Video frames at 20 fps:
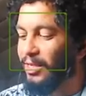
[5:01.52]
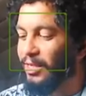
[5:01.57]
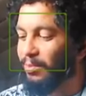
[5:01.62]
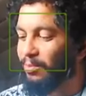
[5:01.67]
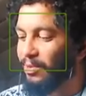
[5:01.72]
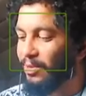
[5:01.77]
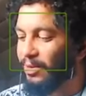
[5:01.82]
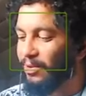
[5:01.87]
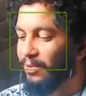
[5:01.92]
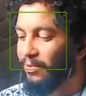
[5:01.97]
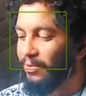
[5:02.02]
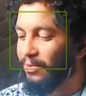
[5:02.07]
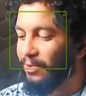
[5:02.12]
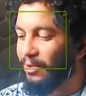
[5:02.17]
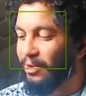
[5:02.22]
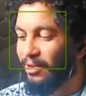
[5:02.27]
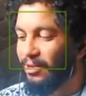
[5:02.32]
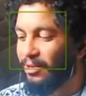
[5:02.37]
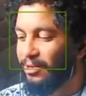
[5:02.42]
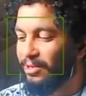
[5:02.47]

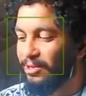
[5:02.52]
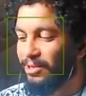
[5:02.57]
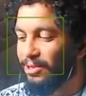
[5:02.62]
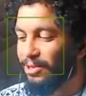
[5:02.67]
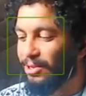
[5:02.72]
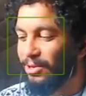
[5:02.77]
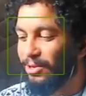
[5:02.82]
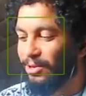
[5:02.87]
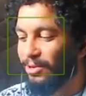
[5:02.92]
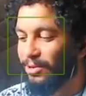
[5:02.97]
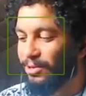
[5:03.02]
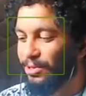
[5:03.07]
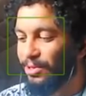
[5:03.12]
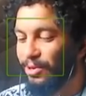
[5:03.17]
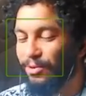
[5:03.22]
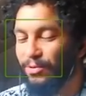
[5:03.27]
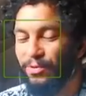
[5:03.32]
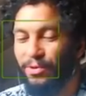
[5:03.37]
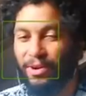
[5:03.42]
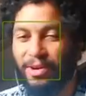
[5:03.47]
demon
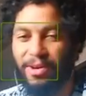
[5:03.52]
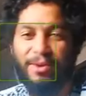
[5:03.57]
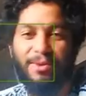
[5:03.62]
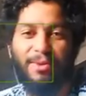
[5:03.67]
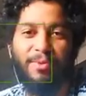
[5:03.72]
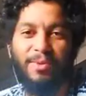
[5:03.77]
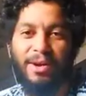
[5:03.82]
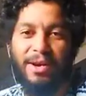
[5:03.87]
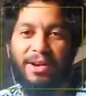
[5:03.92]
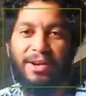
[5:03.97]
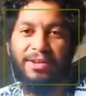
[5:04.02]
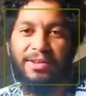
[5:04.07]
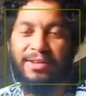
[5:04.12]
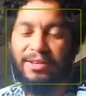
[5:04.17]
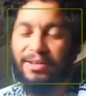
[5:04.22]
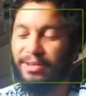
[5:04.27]
too fucking well.